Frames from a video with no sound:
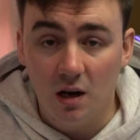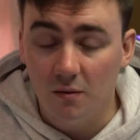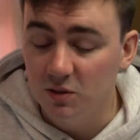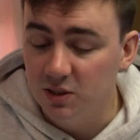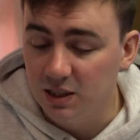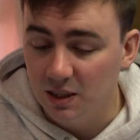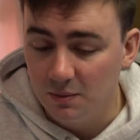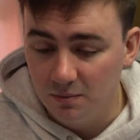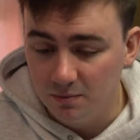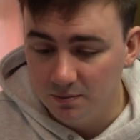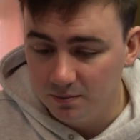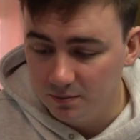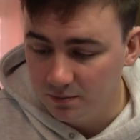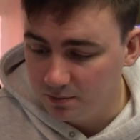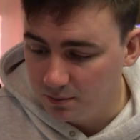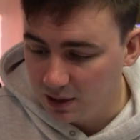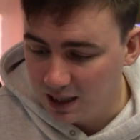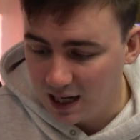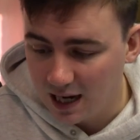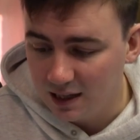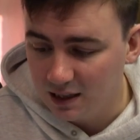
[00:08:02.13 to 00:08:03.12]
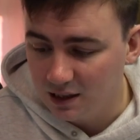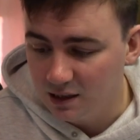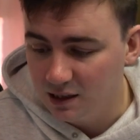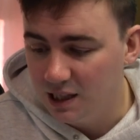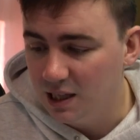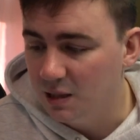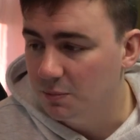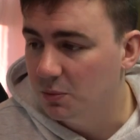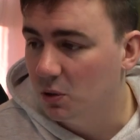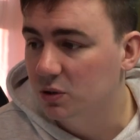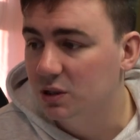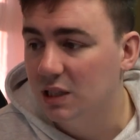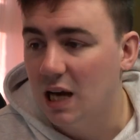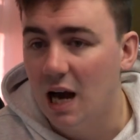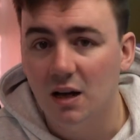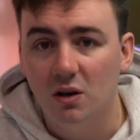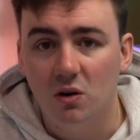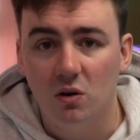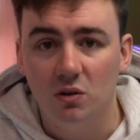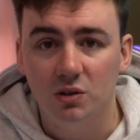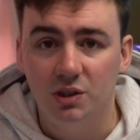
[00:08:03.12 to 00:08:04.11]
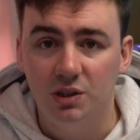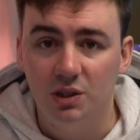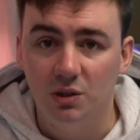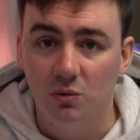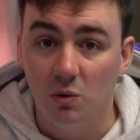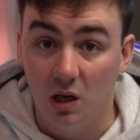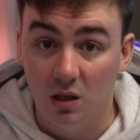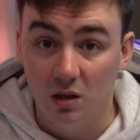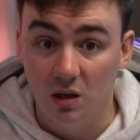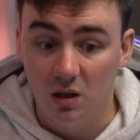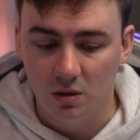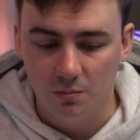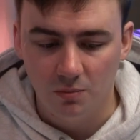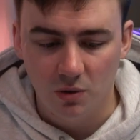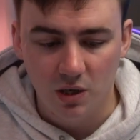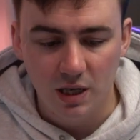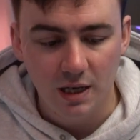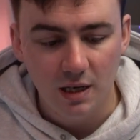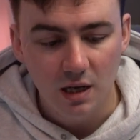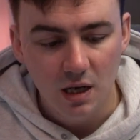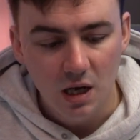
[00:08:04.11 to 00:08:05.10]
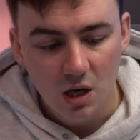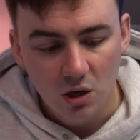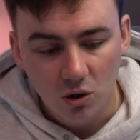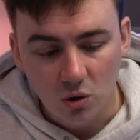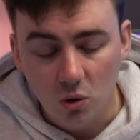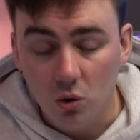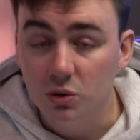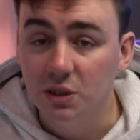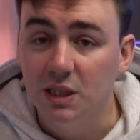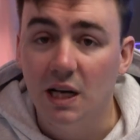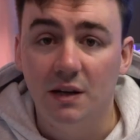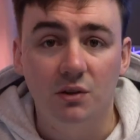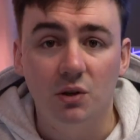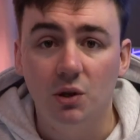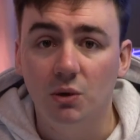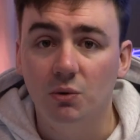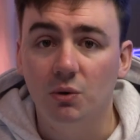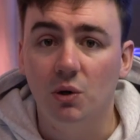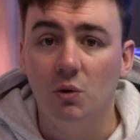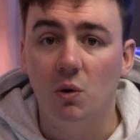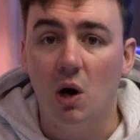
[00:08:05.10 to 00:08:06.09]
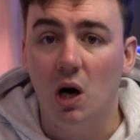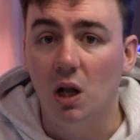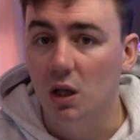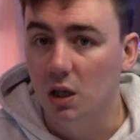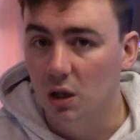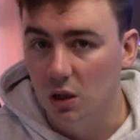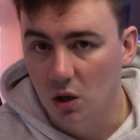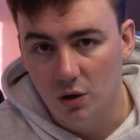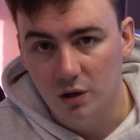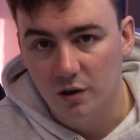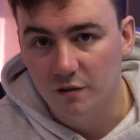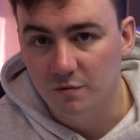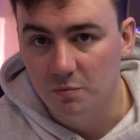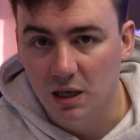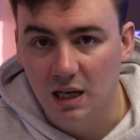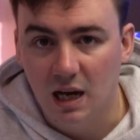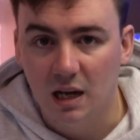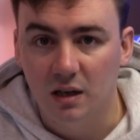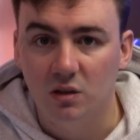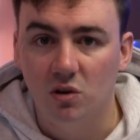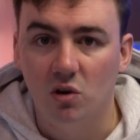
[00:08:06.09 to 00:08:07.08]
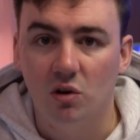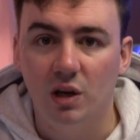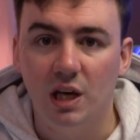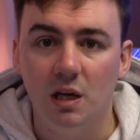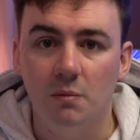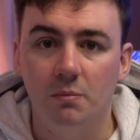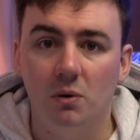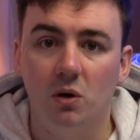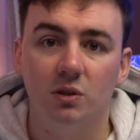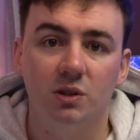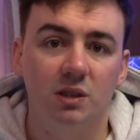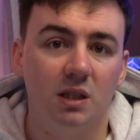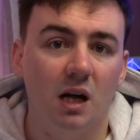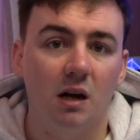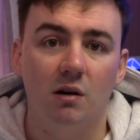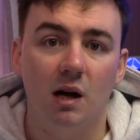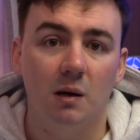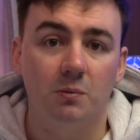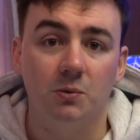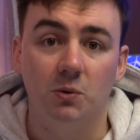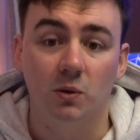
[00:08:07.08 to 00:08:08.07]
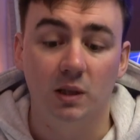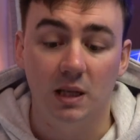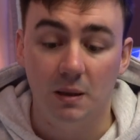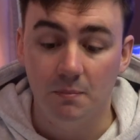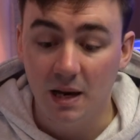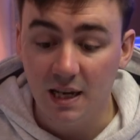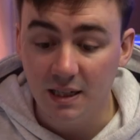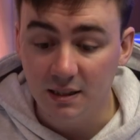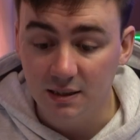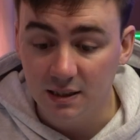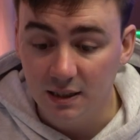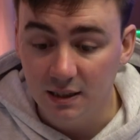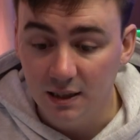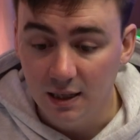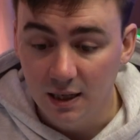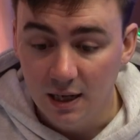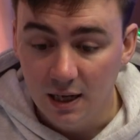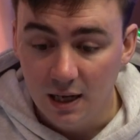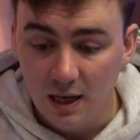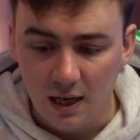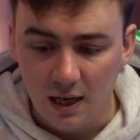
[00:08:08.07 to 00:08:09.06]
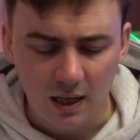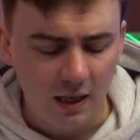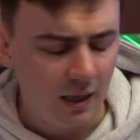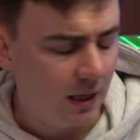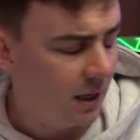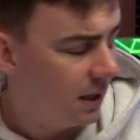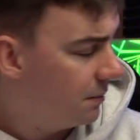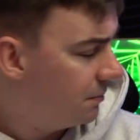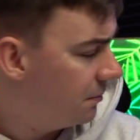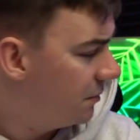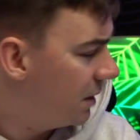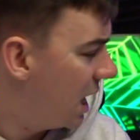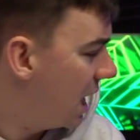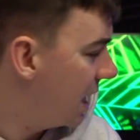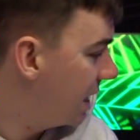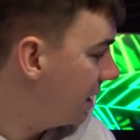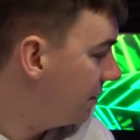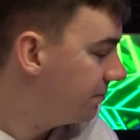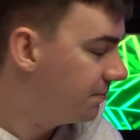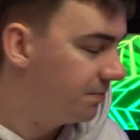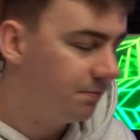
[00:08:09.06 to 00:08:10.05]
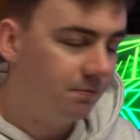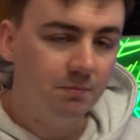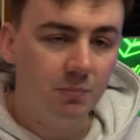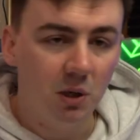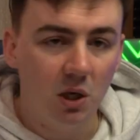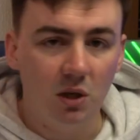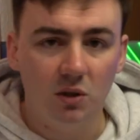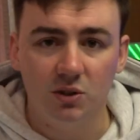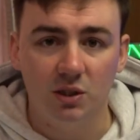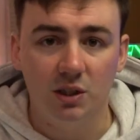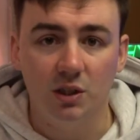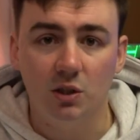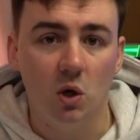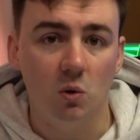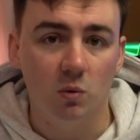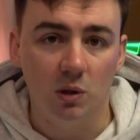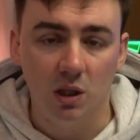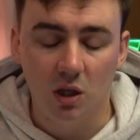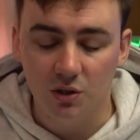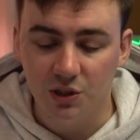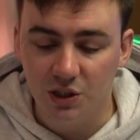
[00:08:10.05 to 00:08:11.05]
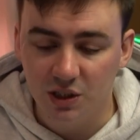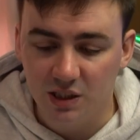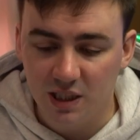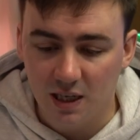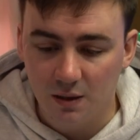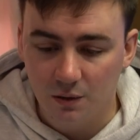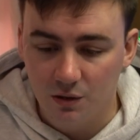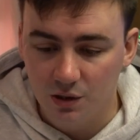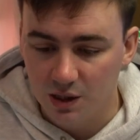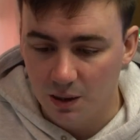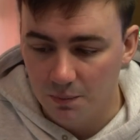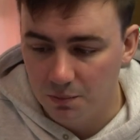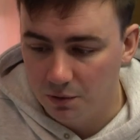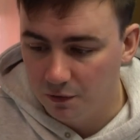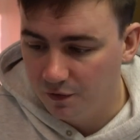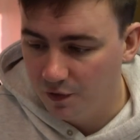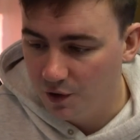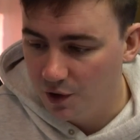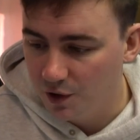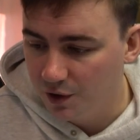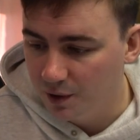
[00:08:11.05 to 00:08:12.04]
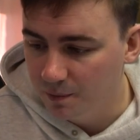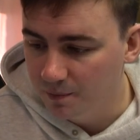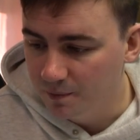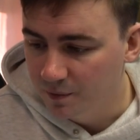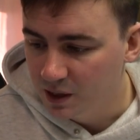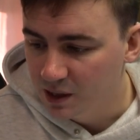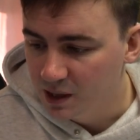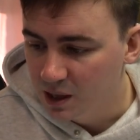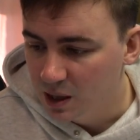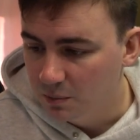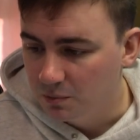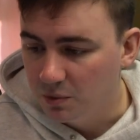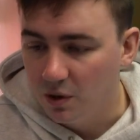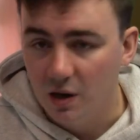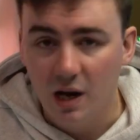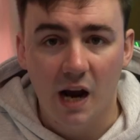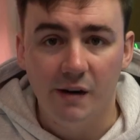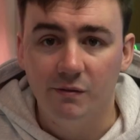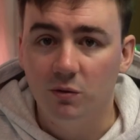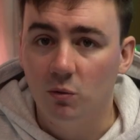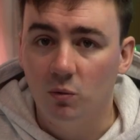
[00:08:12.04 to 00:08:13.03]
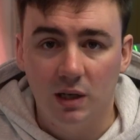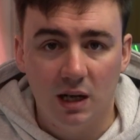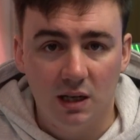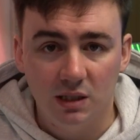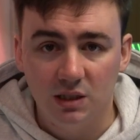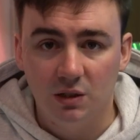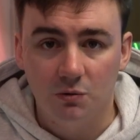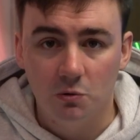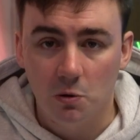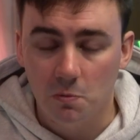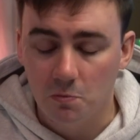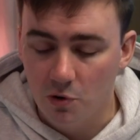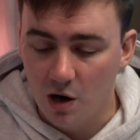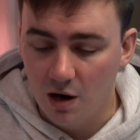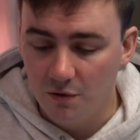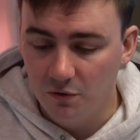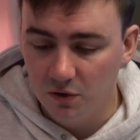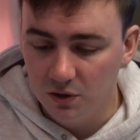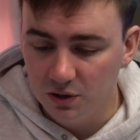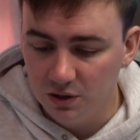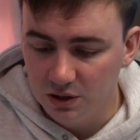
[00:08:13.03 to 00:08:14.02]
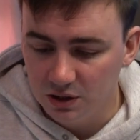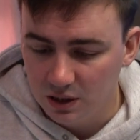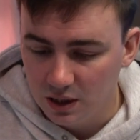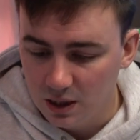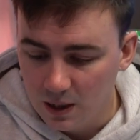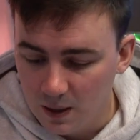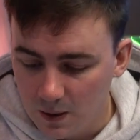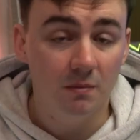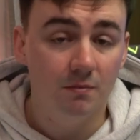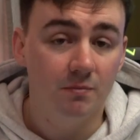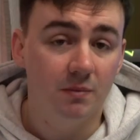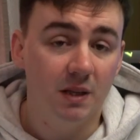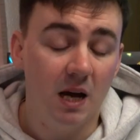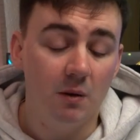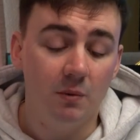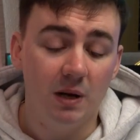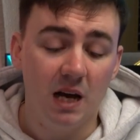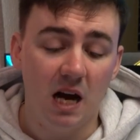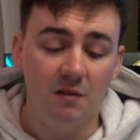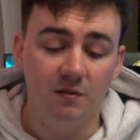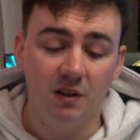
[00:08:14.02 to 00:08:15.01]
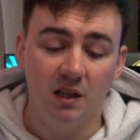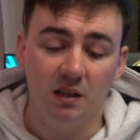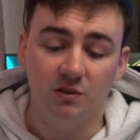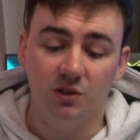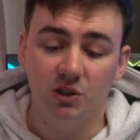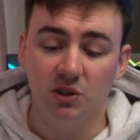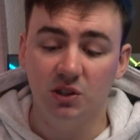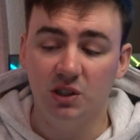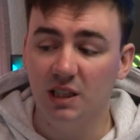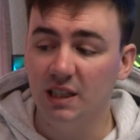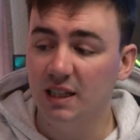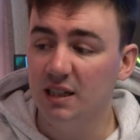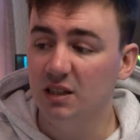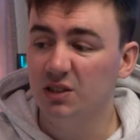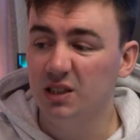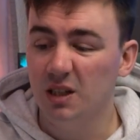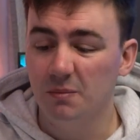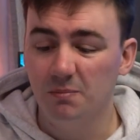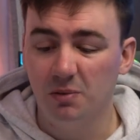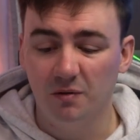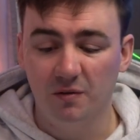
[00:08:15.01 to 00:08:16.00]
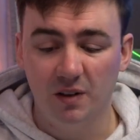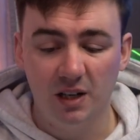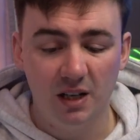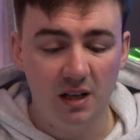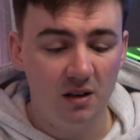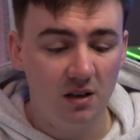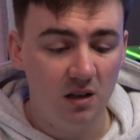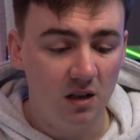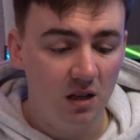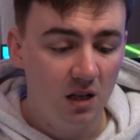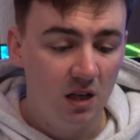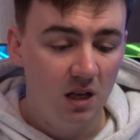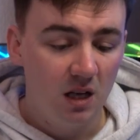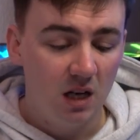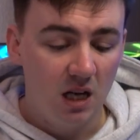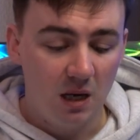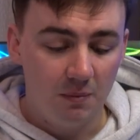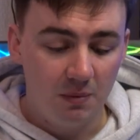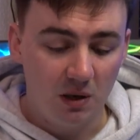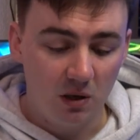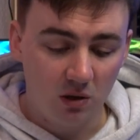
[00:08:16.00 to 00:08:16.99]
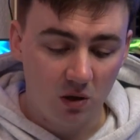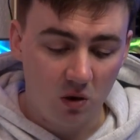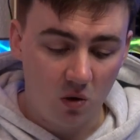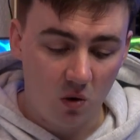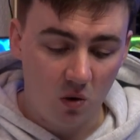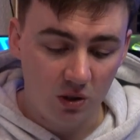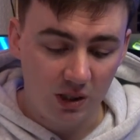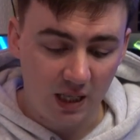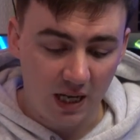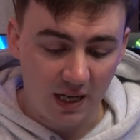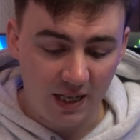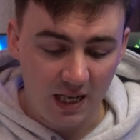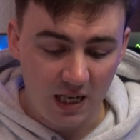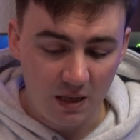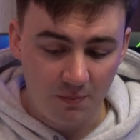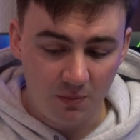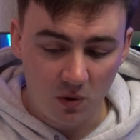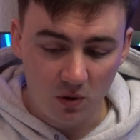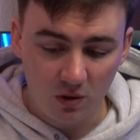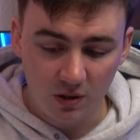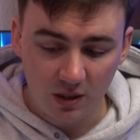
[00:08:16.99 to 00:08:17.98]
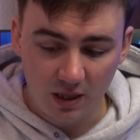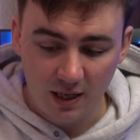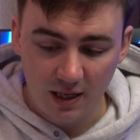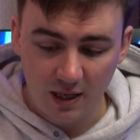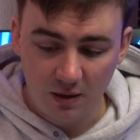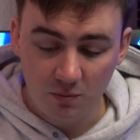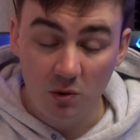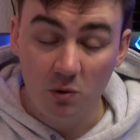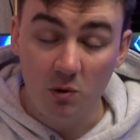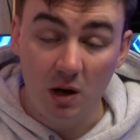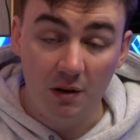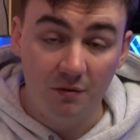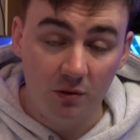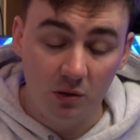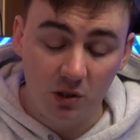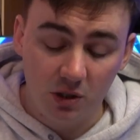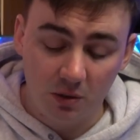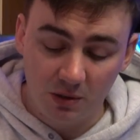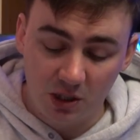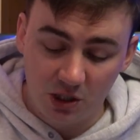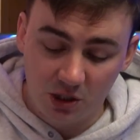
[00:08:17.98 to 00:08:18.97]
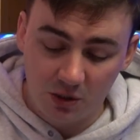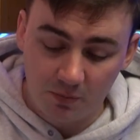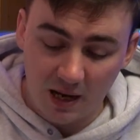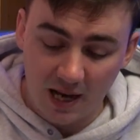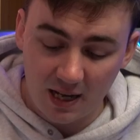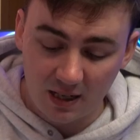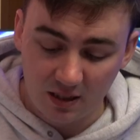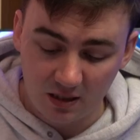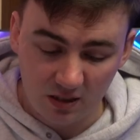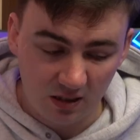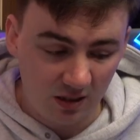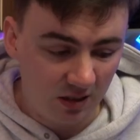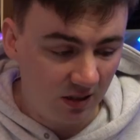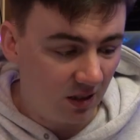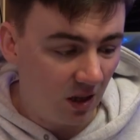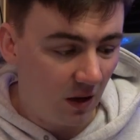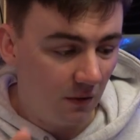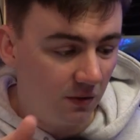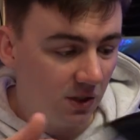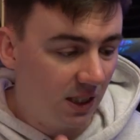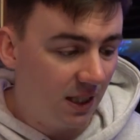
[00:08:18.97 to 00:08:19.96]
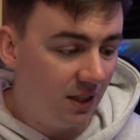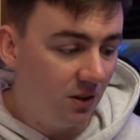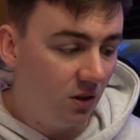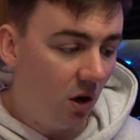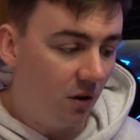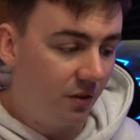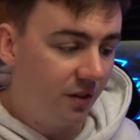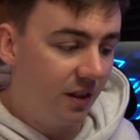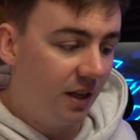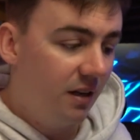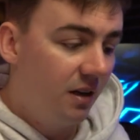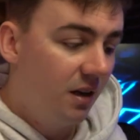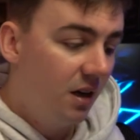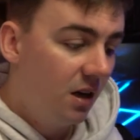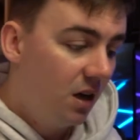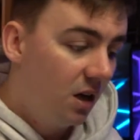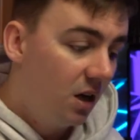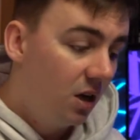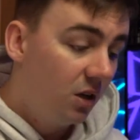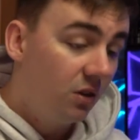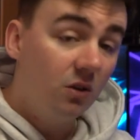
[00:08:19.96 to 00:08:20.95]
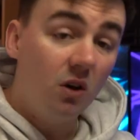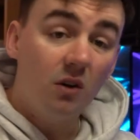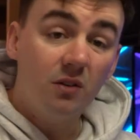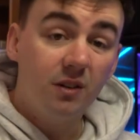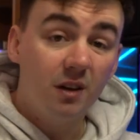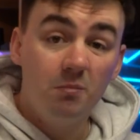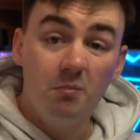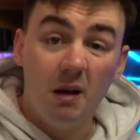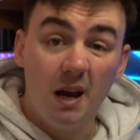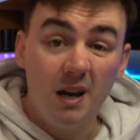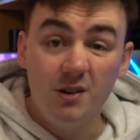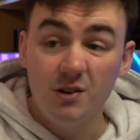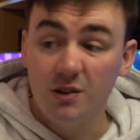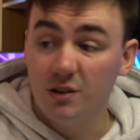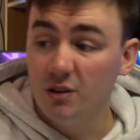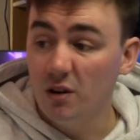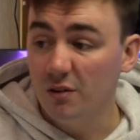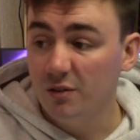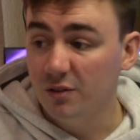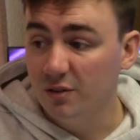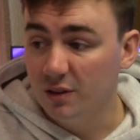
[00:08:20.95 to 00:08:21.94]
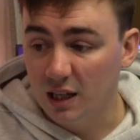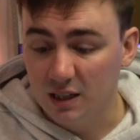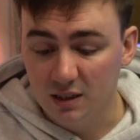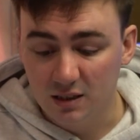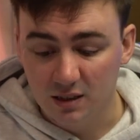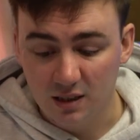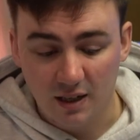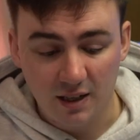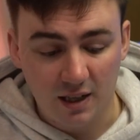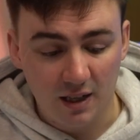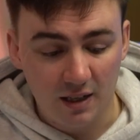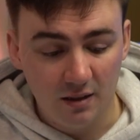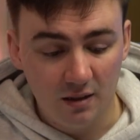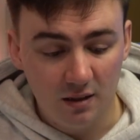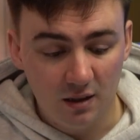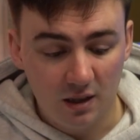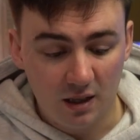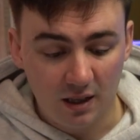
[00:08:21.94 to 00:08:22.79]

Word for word: Obviously, Mechanical keyboards can cost you a lot of money. Corsair do do a lot of mechanical keyboards that are absolutely amazing. Um, I personally go with Logitech because I prefer them, but everyone has their own preference. But there we have it. Just a little simple video about the Corsair keyboard. Um, we went through some of the specs. Obviously nothing, nothing major, nothing exciting.